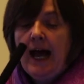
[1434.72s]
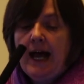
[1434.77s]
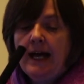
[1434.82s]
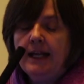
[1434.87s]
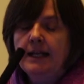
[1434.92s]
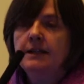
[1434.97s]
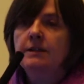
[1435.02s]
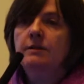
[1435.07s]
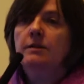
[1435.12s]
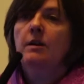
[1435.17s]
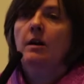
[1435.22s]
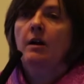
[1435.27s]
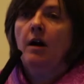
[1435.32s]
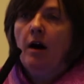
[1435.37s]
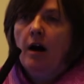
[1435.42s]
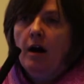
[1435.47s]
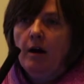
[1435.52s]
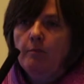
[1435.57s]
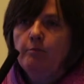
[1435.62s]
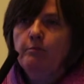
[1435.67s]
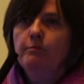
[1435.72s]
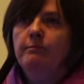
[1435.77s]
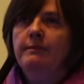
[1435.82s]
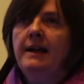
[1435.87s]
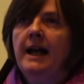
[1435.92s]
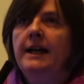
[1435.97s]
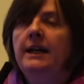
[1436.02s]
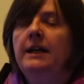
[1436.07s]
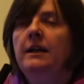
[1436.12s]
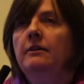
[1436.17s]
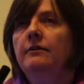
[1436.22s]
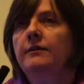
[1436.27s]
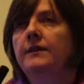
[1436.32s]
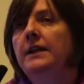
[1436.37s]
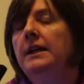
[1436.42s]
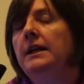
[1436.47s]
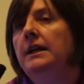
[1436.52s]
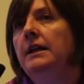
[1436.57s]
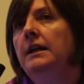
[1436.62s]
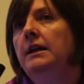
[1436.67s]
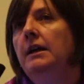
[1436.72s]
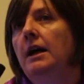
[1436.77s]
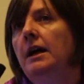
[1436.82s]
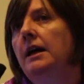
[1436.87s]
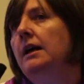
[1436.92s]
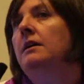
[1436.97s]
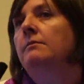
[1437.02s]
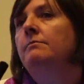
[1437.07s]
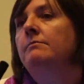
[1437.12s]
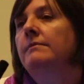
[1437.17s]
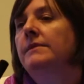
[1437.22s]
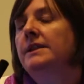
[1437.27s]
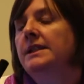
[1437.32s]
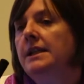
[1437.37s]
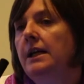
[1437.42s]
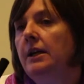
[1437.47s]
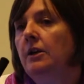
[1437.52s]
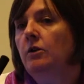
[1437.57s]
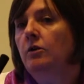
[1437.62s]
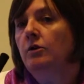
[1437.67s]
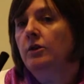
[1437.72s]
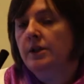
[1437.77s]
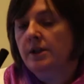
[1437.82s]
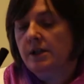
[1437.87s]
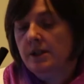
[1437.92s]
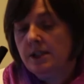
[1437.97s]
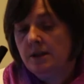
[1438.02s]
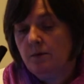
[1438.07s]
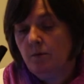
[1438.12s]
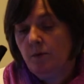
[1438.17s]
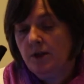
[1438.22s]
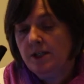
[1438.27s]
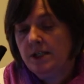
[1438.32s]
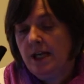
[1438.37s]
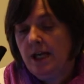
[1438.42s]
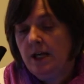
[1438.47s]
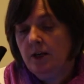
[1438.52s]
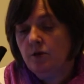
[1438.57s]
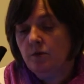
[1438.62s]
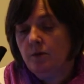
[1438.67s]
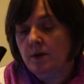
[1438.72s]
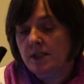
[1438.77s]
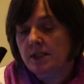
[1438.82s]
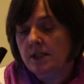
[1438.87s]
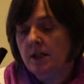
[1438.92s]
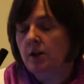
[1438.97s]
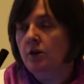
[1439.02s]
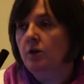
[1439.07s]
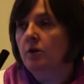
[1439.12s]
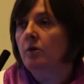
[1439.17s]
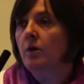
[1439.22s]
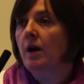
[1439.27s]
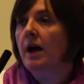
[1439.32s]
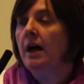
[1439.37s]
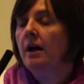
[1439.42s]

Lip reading: And many of the stakeholders were saying to us that, look,